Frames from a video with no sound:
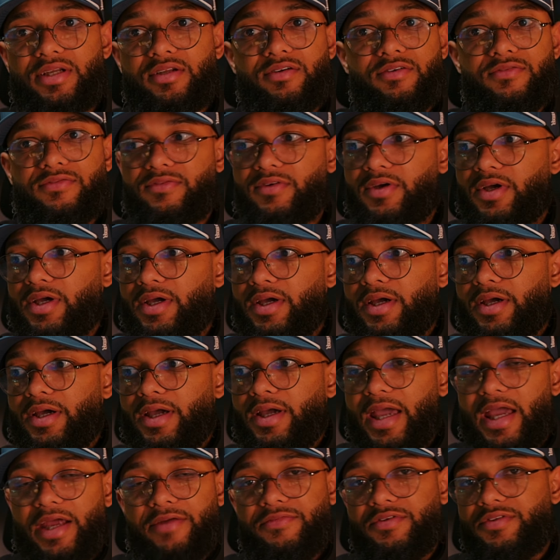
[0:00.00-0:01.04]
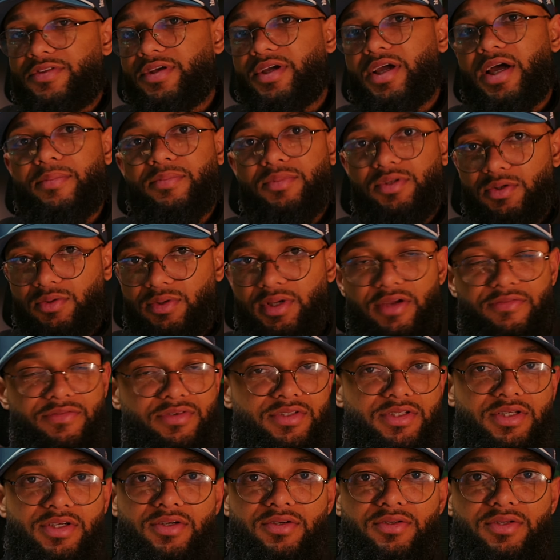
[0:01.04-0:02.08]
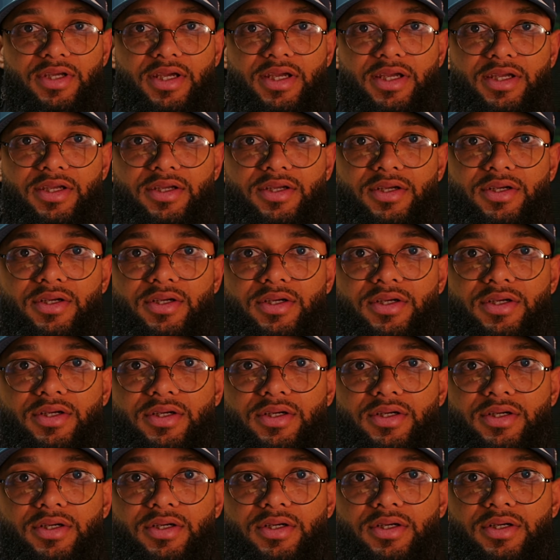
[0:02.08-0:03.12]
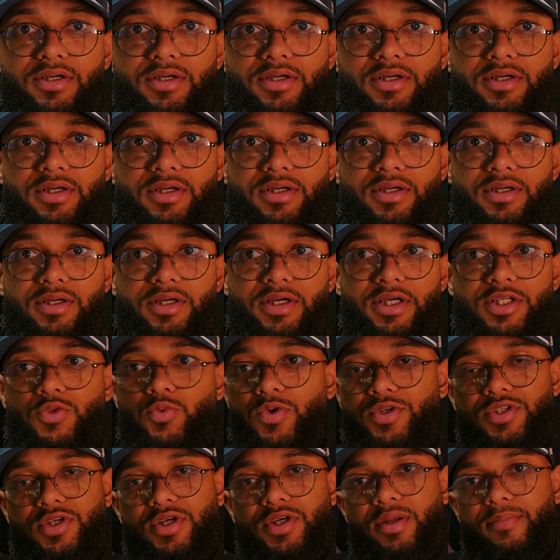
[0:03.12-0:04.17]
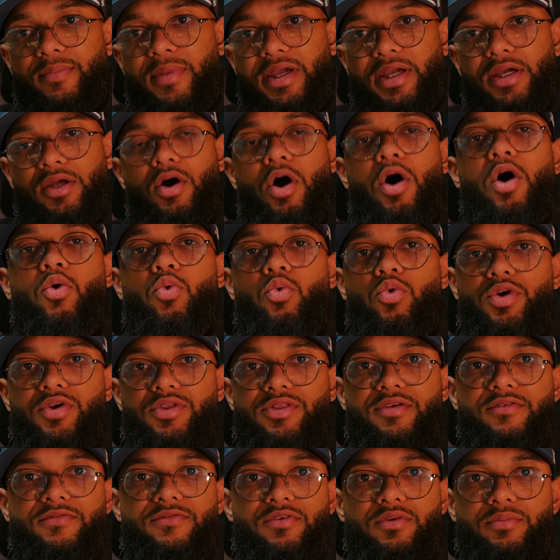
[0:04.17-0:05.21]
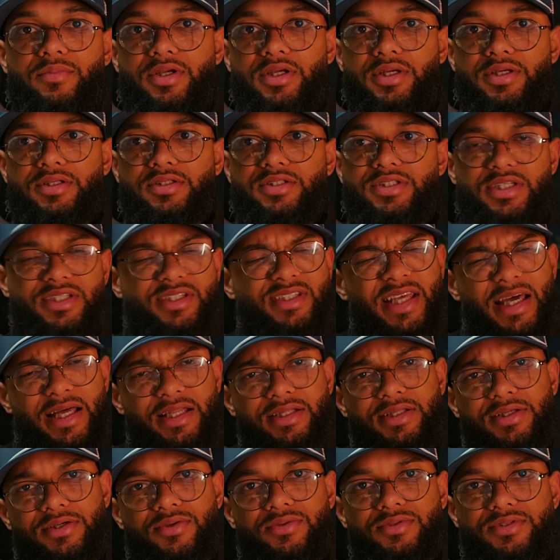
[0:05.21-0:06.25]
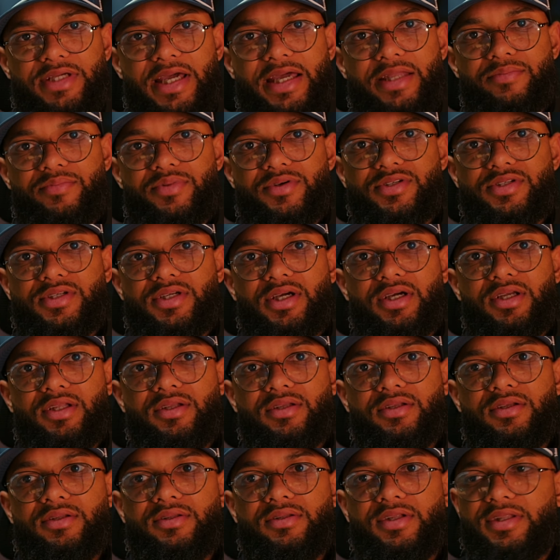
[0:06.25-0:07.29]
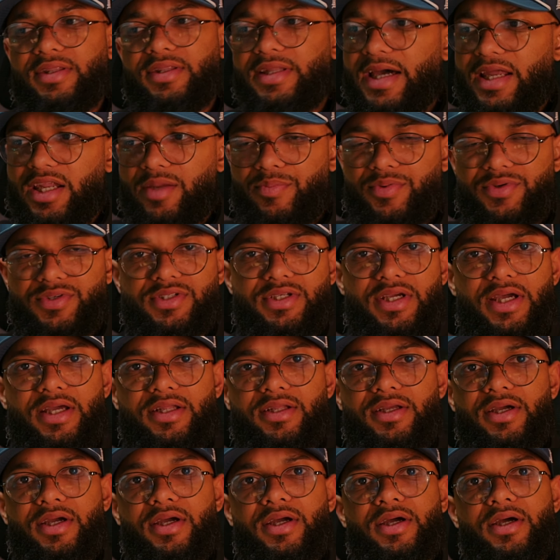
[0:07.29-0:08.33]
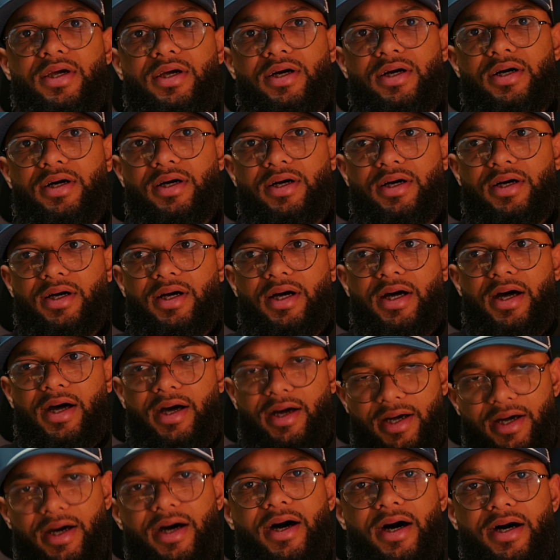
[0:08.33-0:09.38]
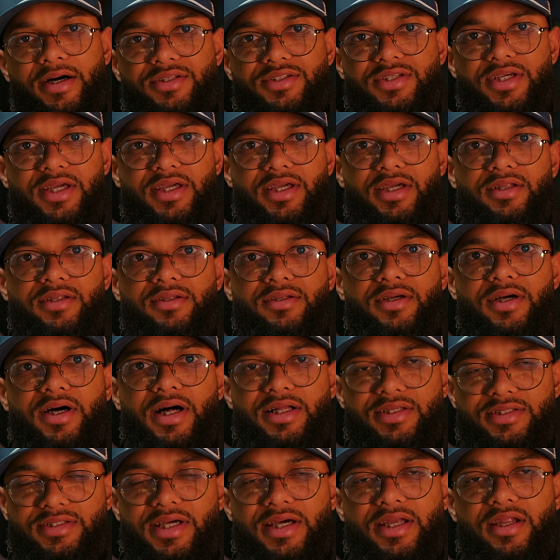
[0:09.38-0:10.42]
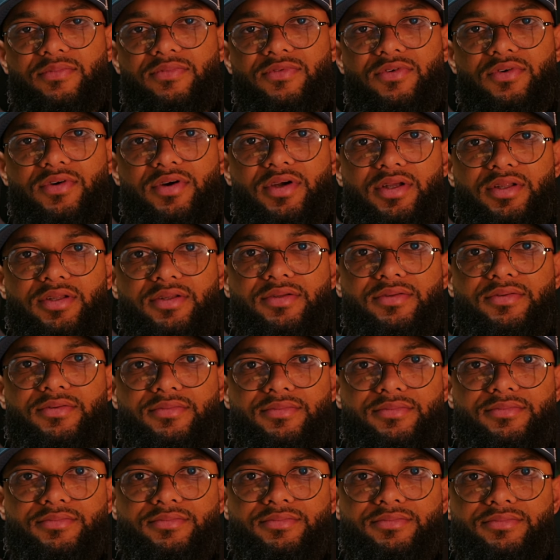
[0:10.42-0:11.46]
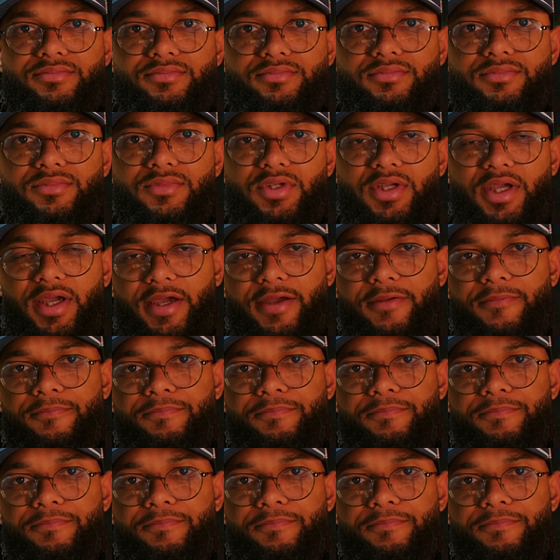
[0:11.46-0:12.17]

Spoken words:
of everything I'm doing every single day, it's what's gonna make it all worth it for me. Just that little 10%. The 90%, I'll take it. I'll sign up for it, okay?